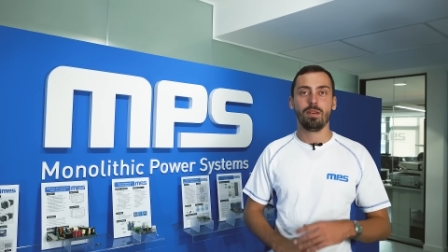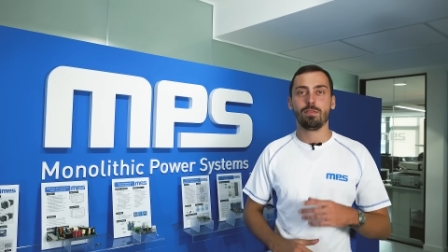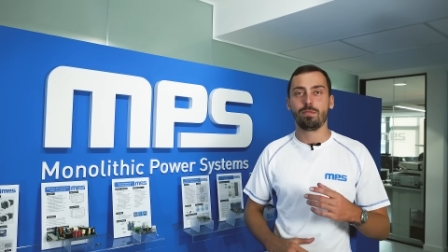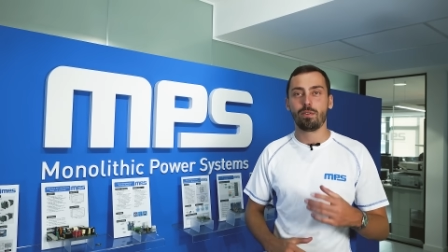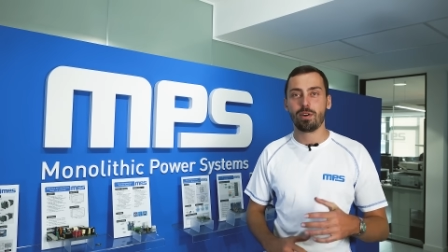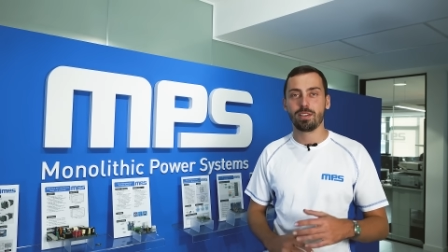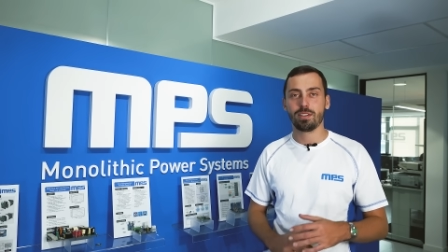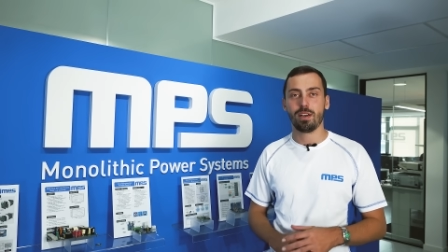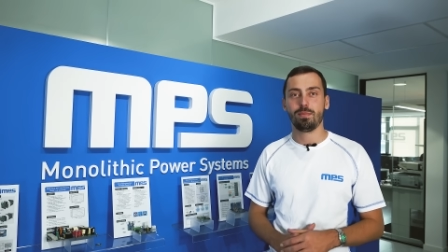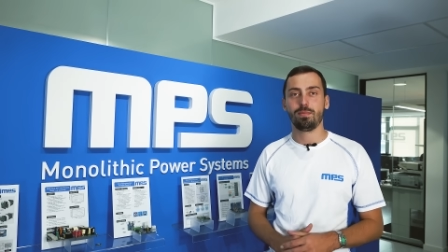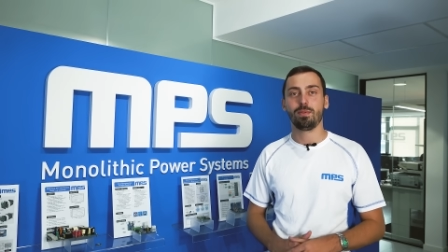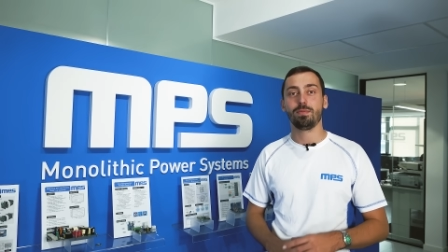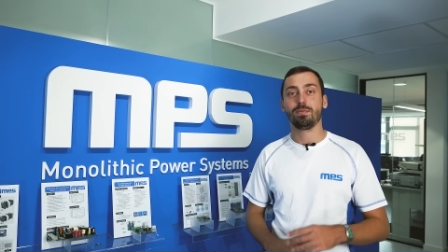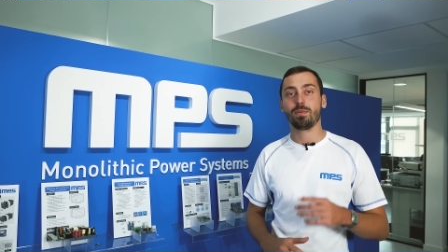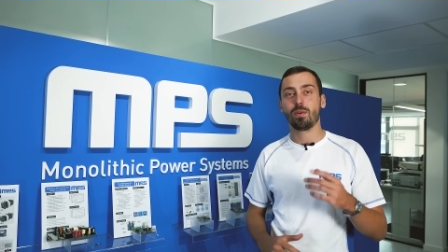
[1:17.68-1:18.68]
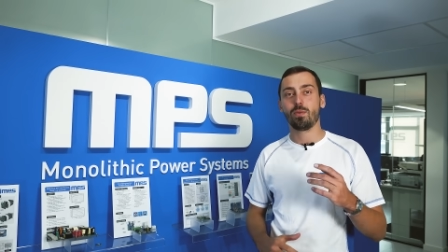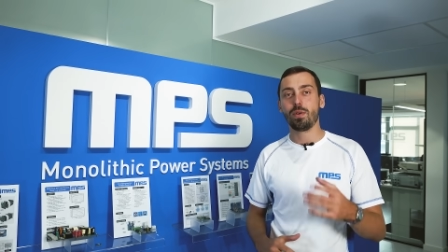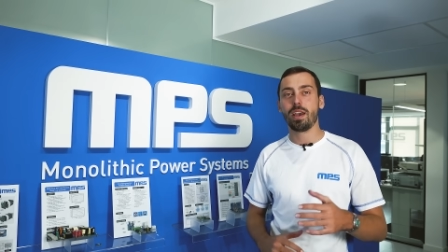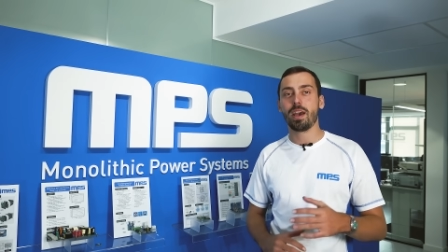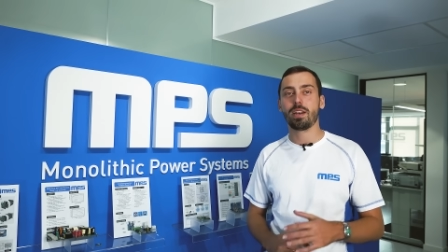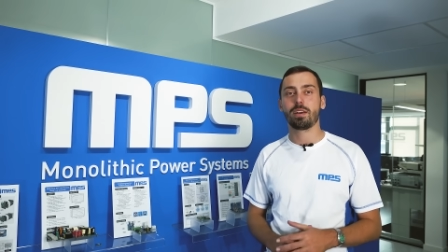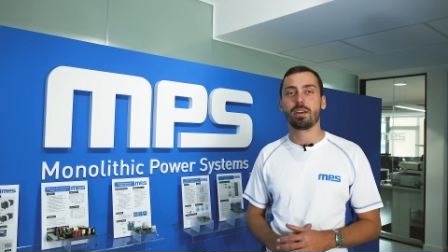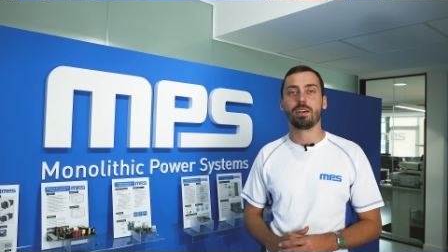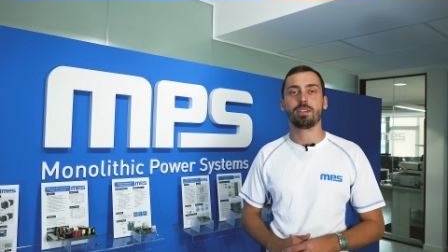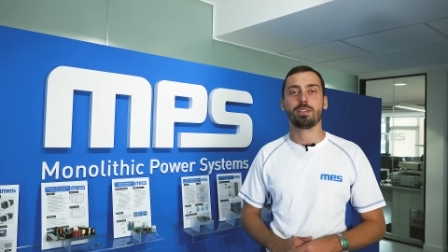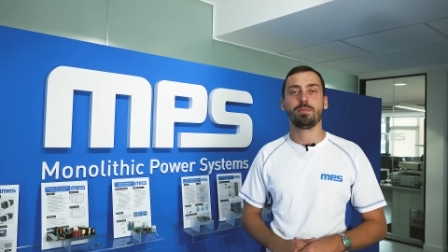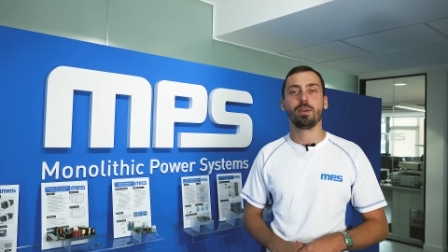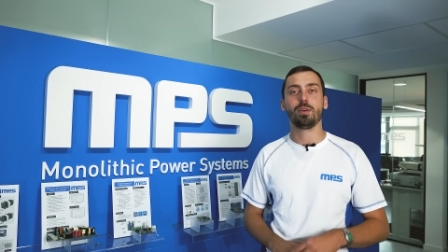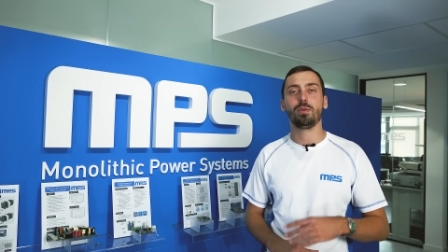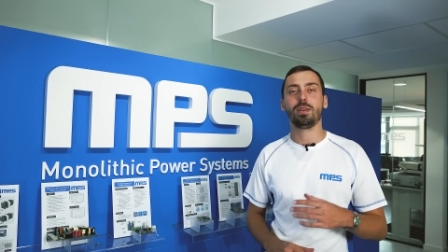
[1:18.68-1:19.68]
For example, we had a
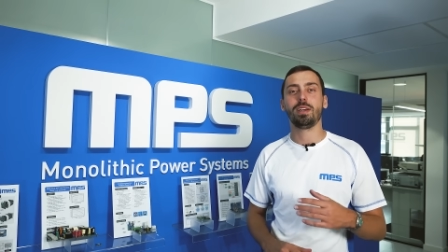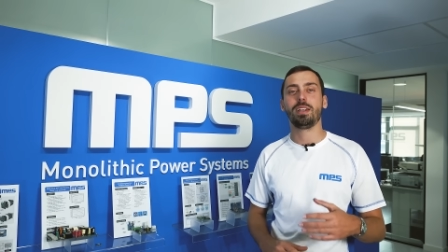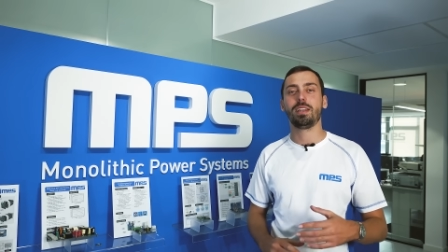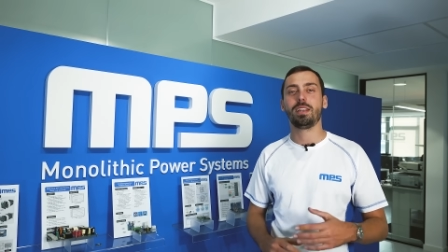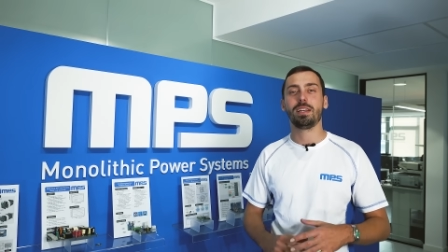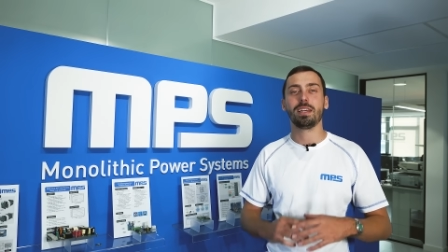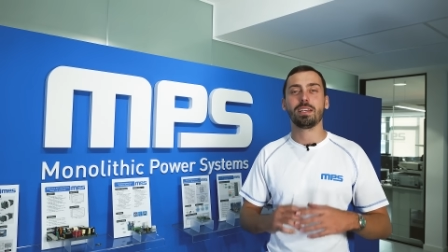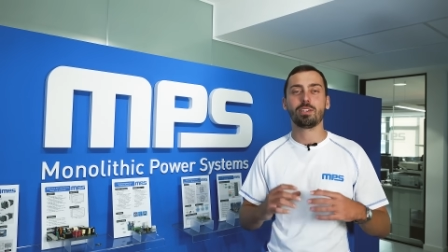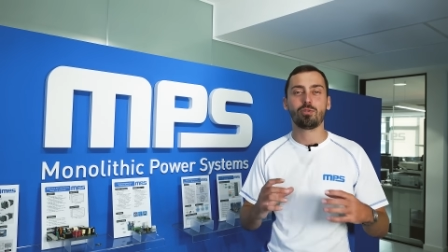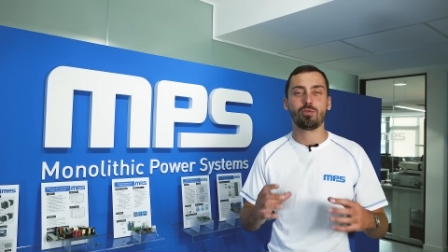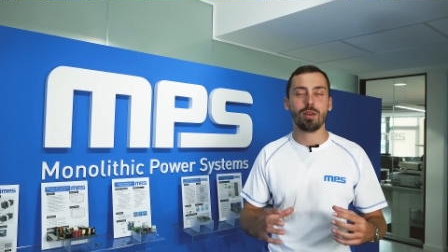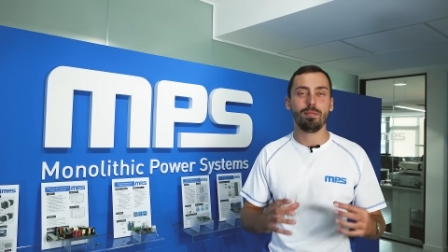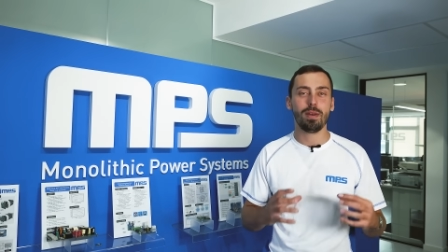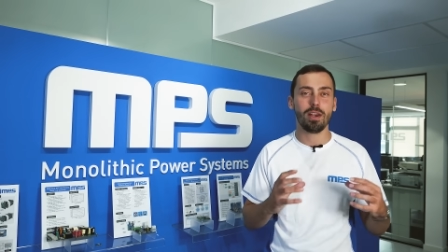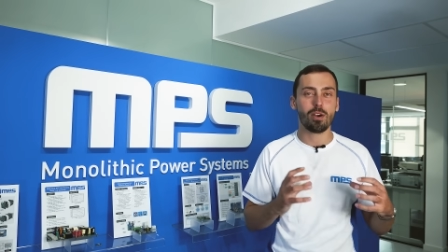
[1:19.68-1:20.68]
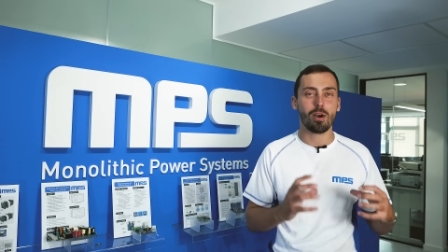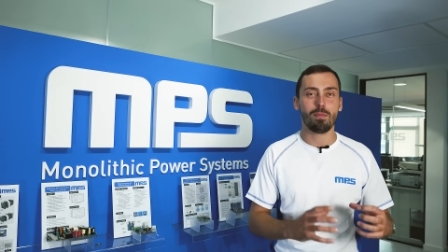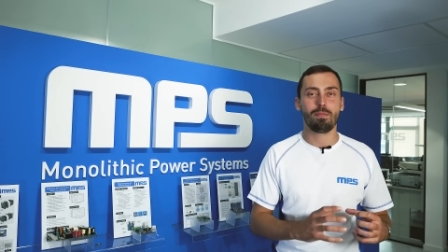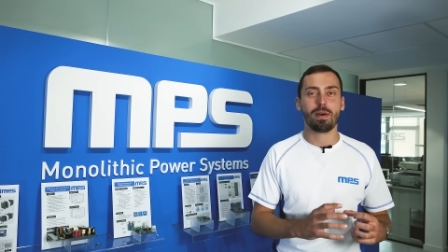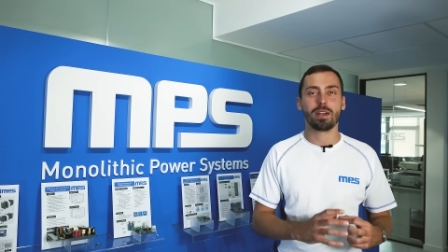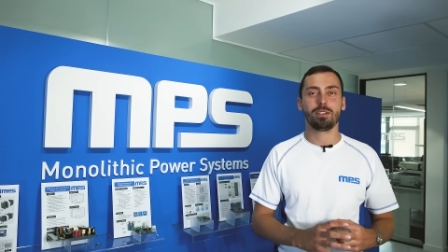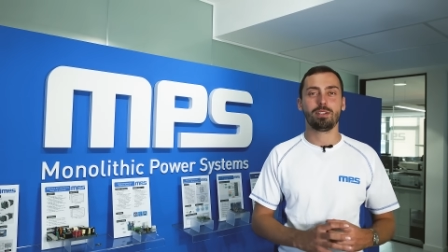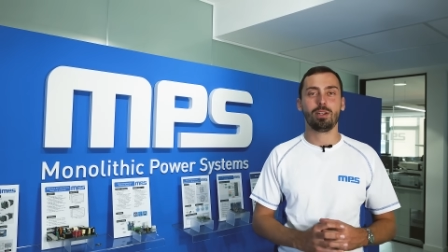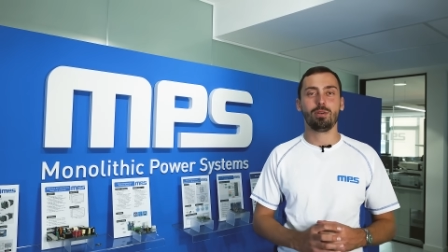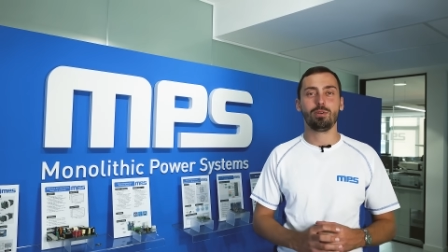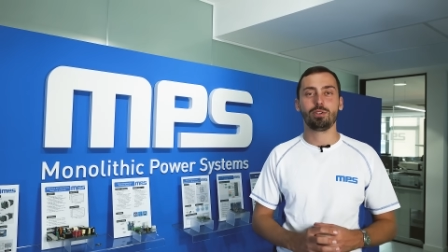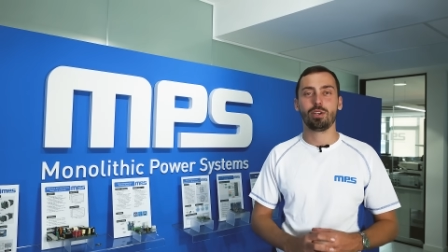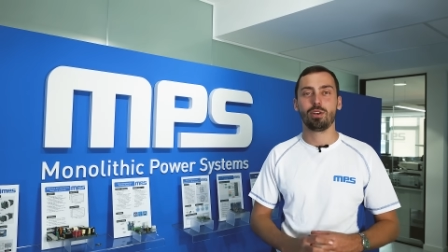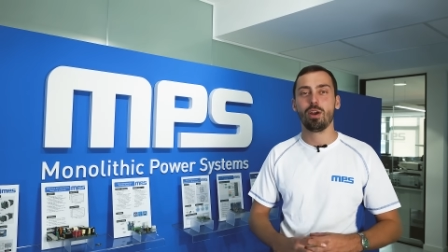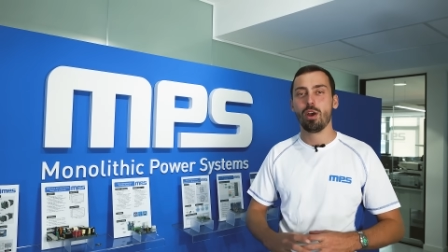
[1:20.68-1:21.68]
customer who needed an extremely compact
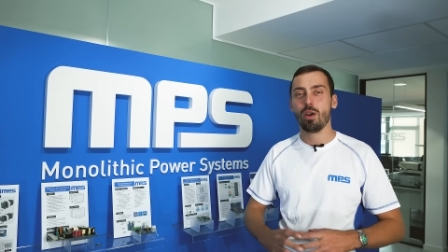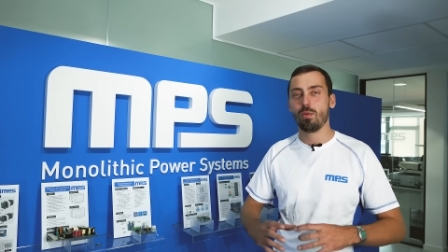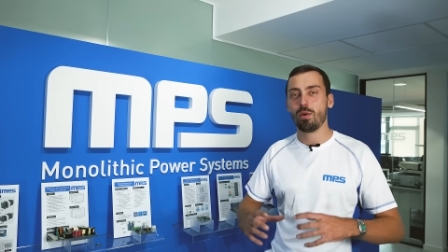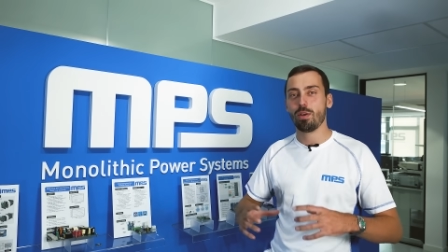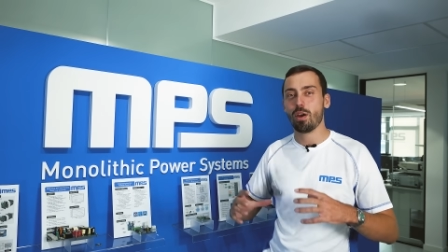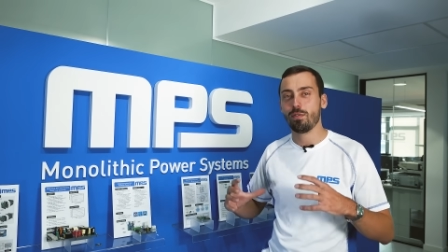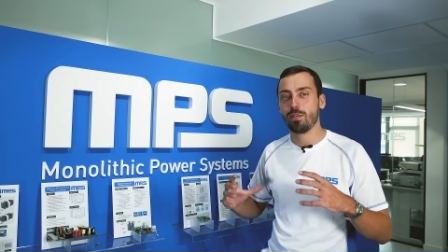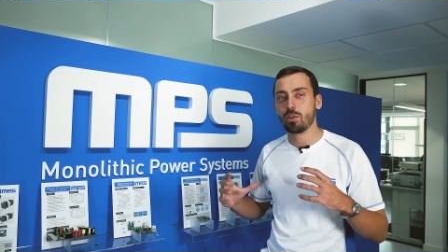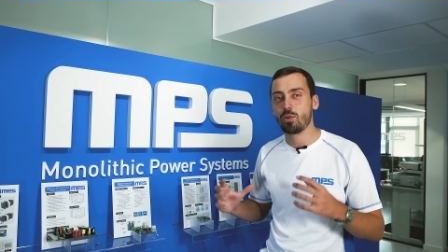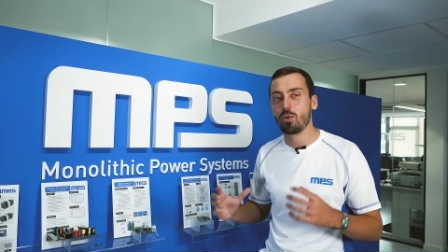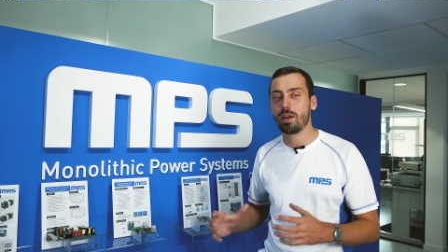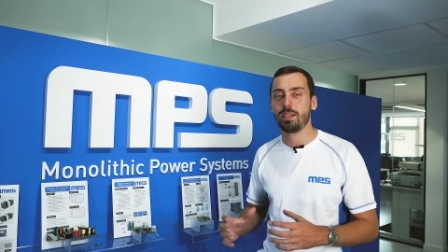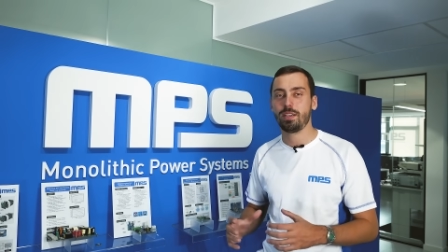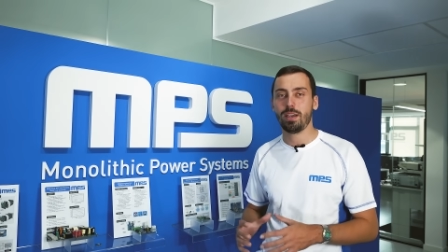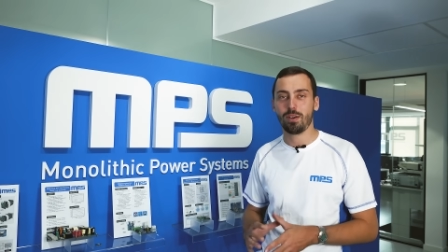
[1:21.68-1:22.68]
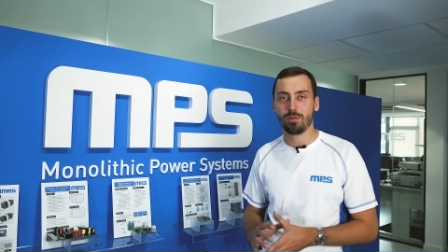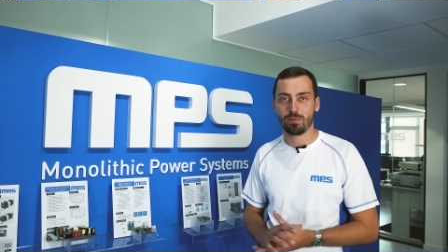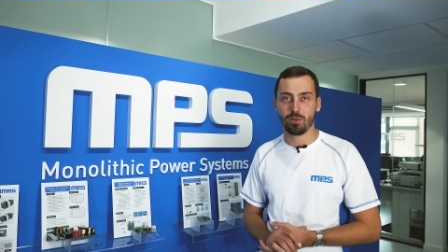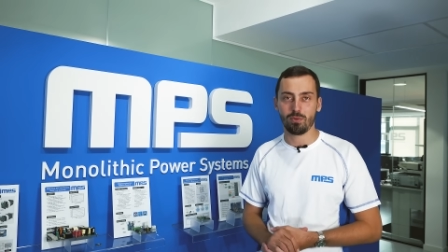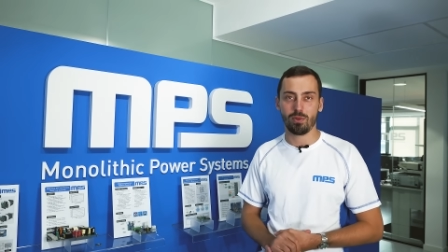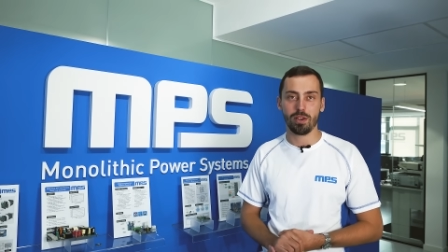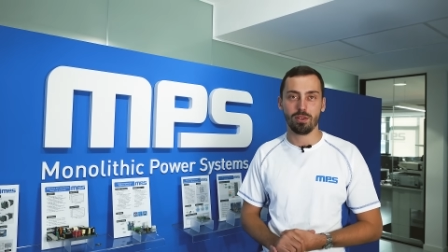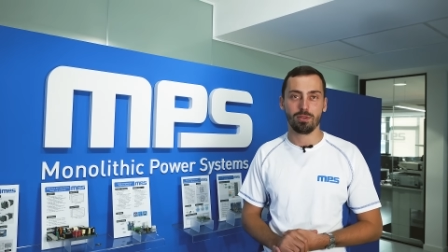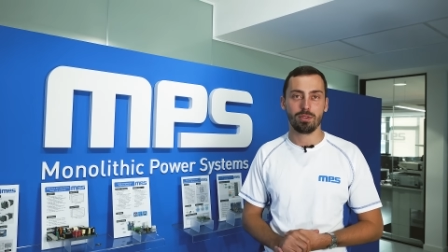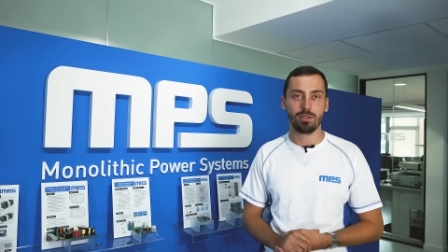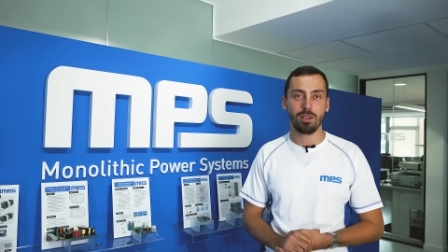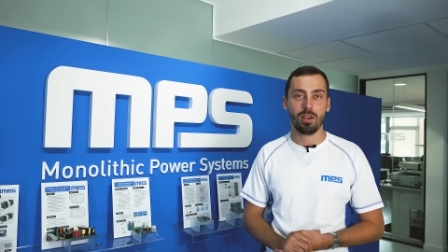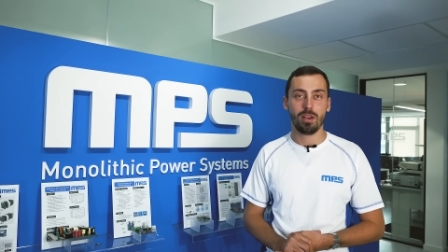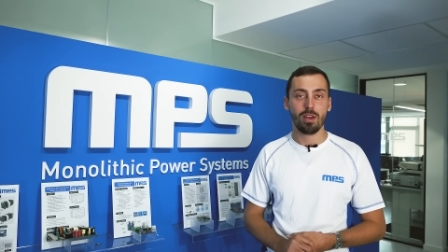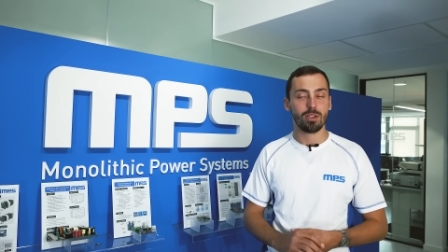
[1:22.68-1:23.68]
solution with over 20 output rails,
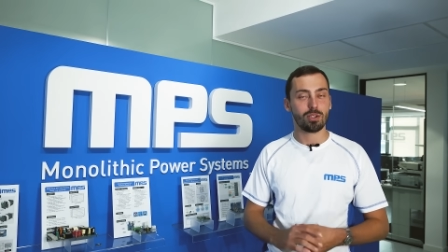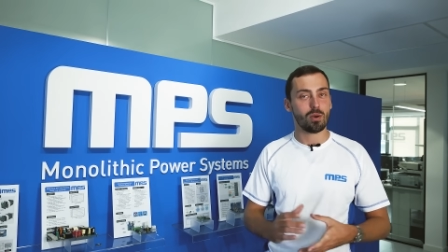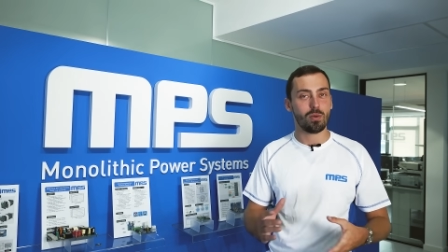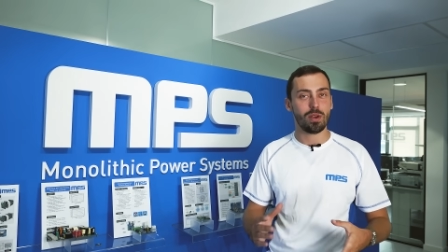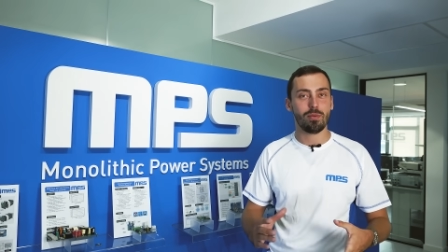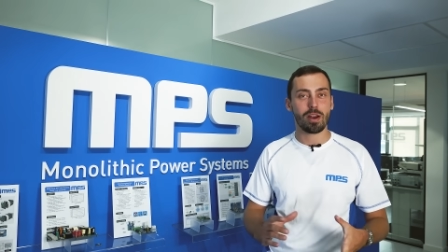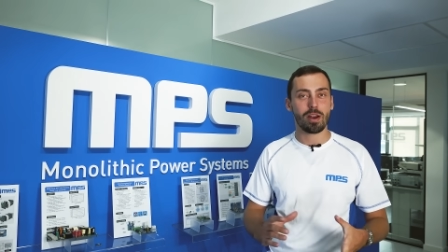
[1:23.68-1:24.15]
so we